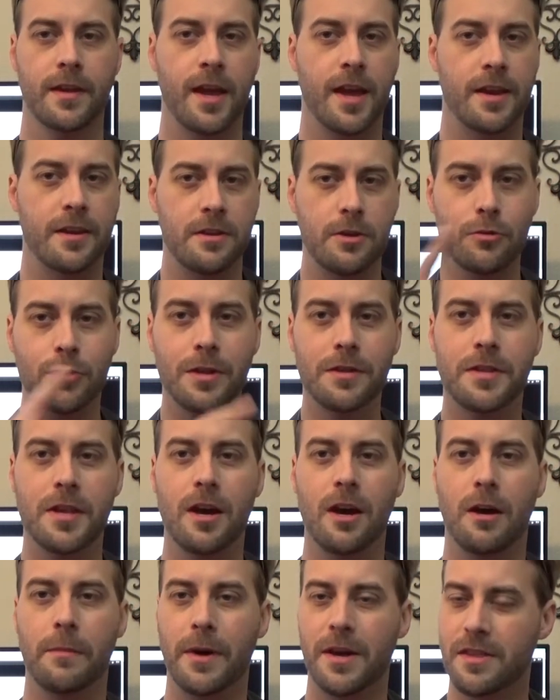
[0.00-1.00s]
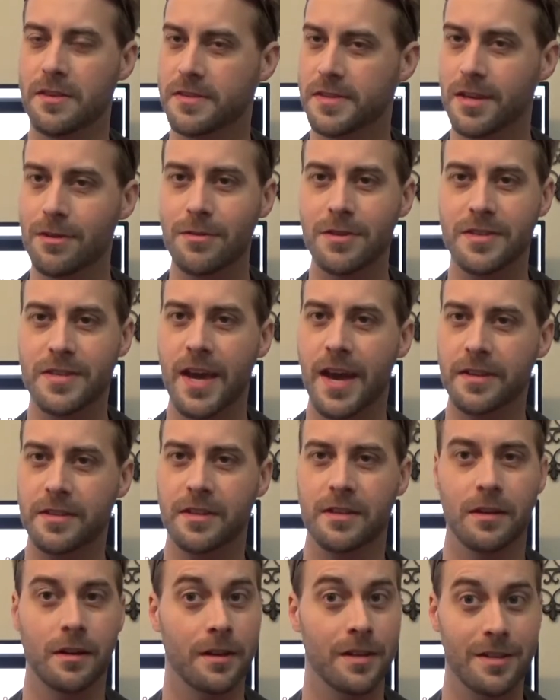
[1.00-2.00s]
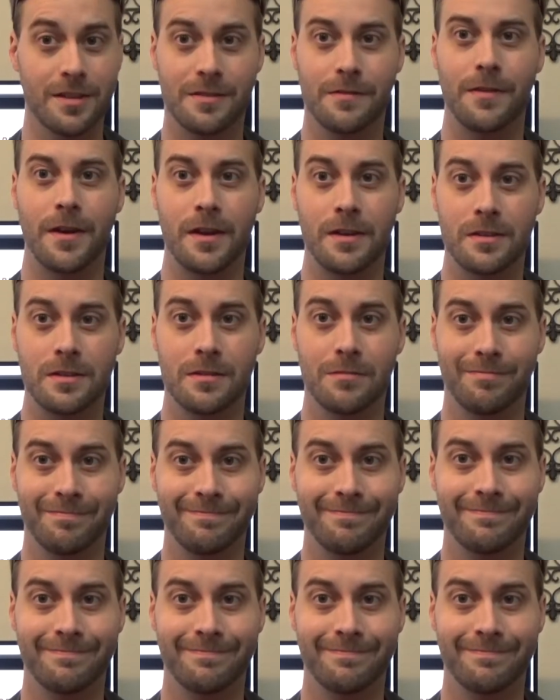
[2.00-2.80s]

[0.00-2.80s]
and you can tell by the serious acting on his face.